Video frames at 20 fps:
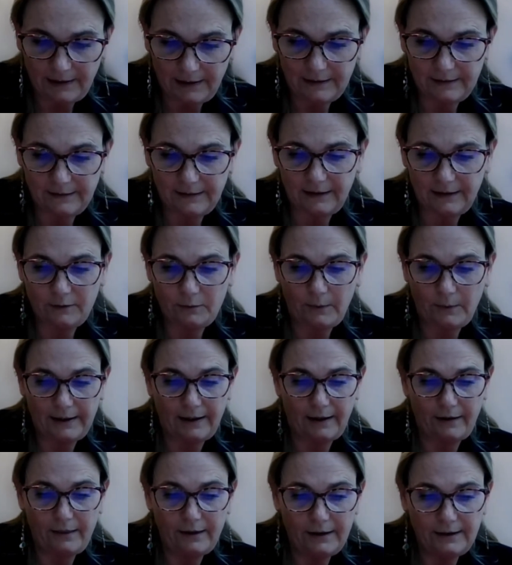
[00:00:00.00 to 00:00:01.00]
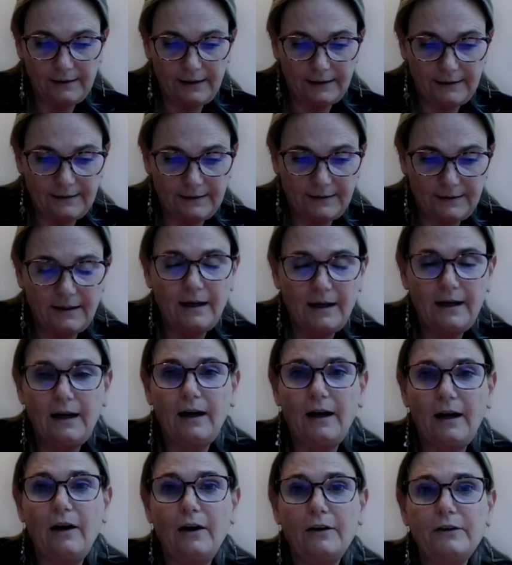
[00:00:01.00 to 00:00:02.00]
And that's why I think that
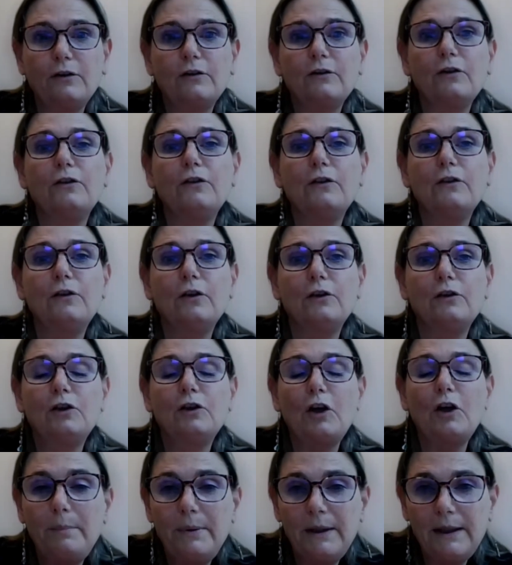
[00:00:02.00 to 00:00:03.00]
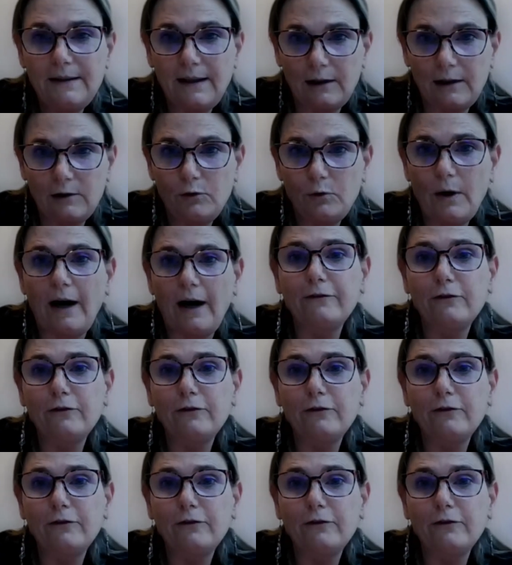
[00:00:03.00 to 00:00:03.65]
the topic that you have